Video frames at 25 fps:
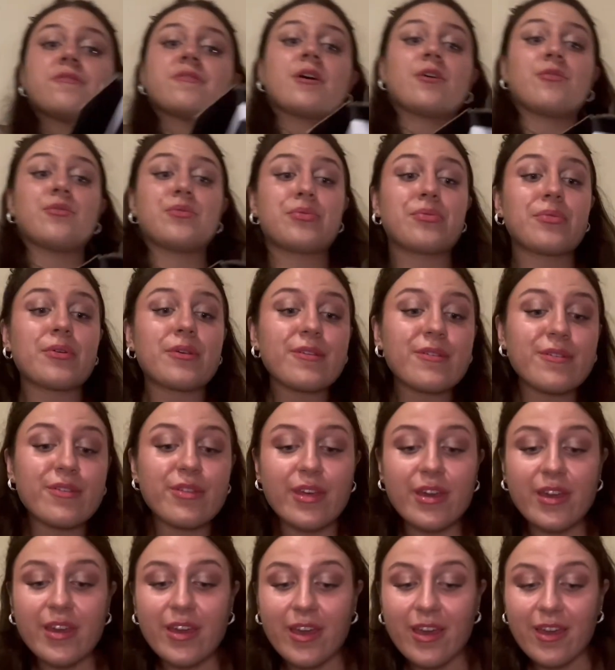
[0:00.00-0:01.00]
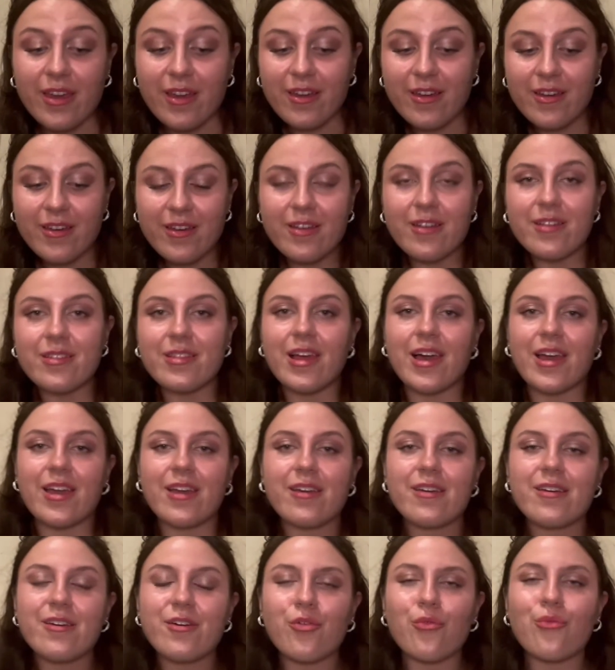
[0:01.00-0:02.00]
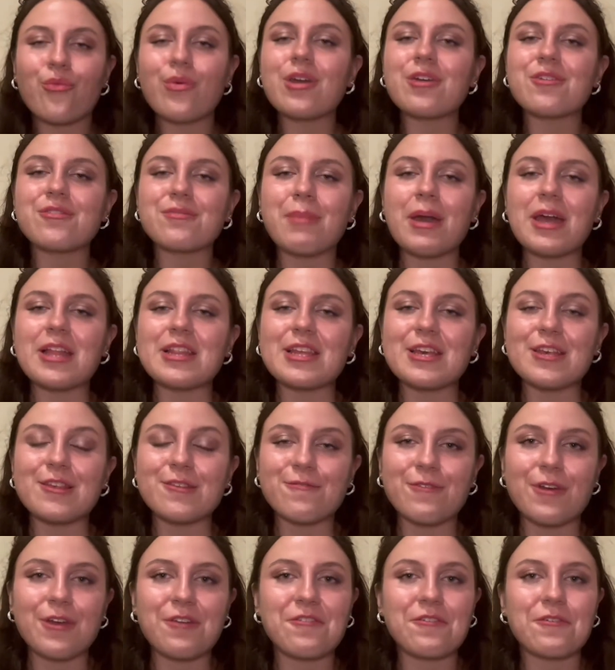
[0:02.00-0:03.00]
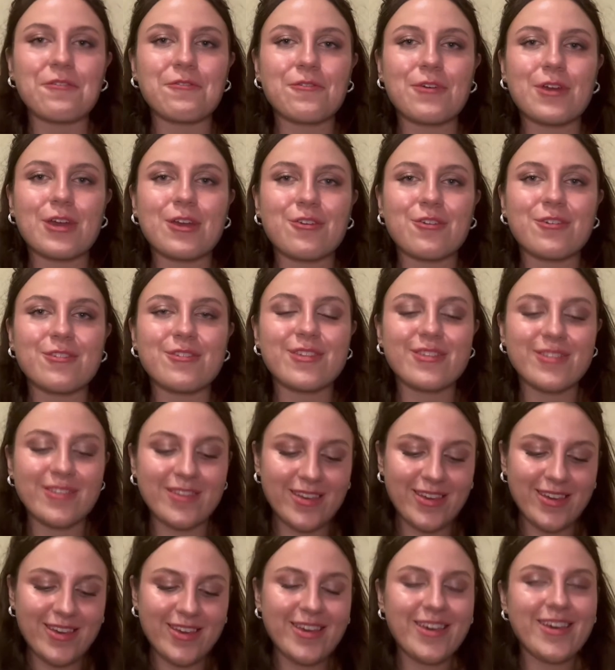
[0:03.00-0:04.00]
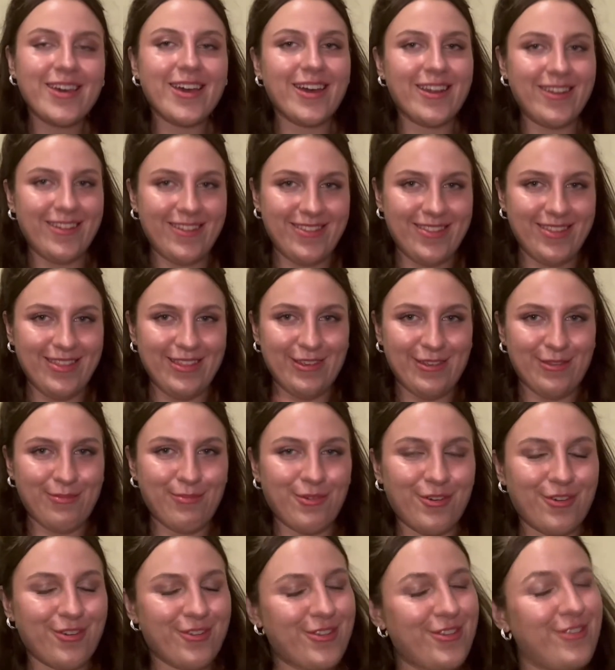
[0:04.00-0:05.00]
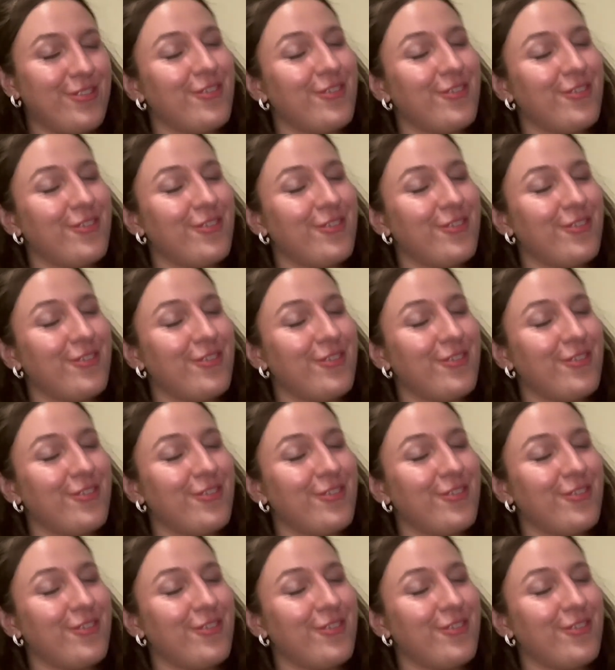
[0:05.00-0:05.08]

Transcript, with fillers: I was just thinking, like, where's my least favourite fragrance? And it's in this box.